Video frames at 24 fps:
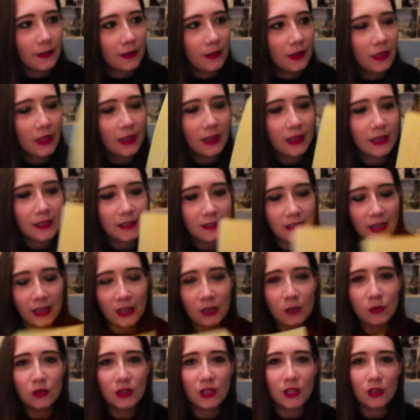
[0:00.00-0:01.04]
the thing is, I
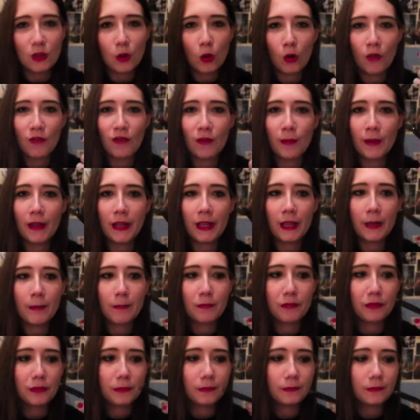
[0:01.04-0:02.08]
use this all over my
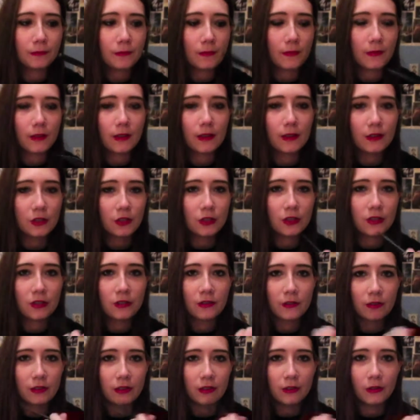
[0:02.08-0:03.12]
lip. Just,
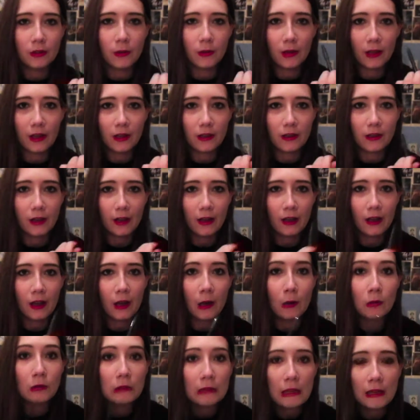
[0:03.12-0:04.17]
you know, like I
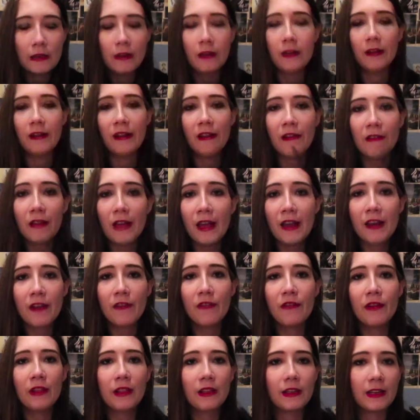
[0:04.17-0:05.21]
outline it and I, and I
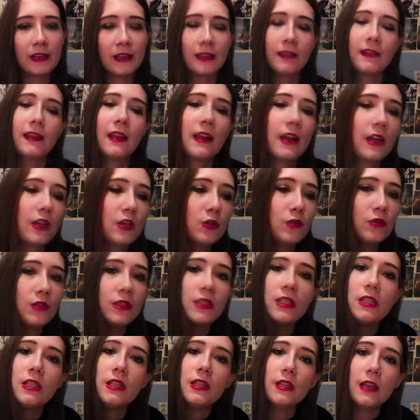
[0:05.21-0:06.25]
fill it in, and then I use
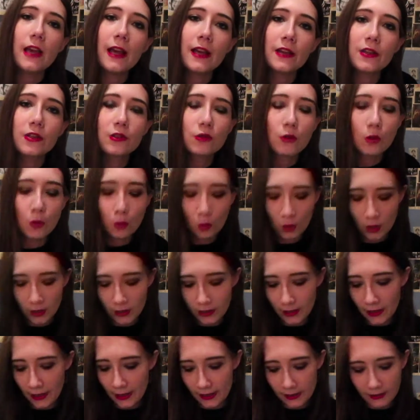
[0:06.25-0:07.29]
the Astor
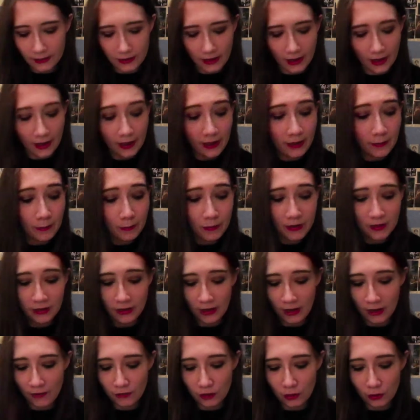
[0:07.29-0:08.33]
one, and I basically
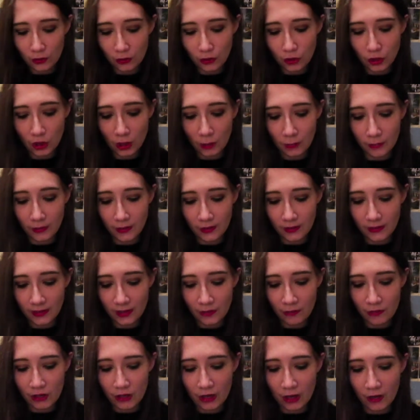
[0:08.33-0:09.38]
have to sharpen this
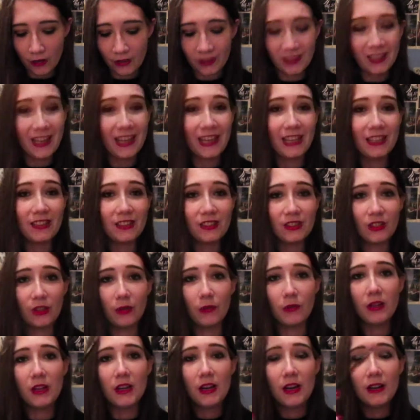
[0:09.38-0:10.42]
every other day.
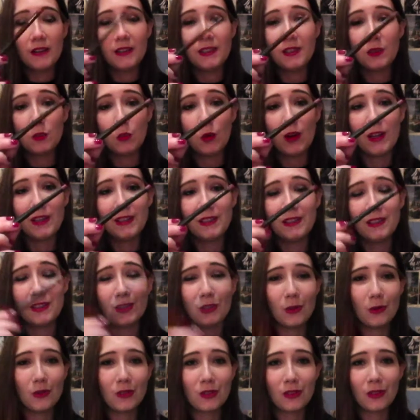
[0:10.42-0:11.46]
So this is why this is
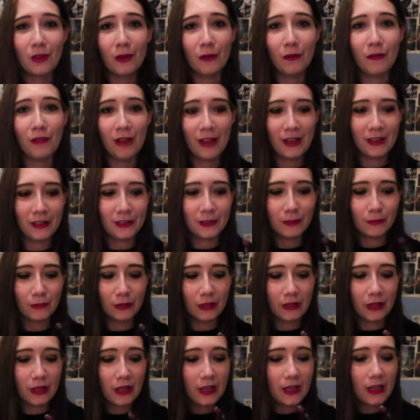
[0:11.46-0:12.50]
going so fast, but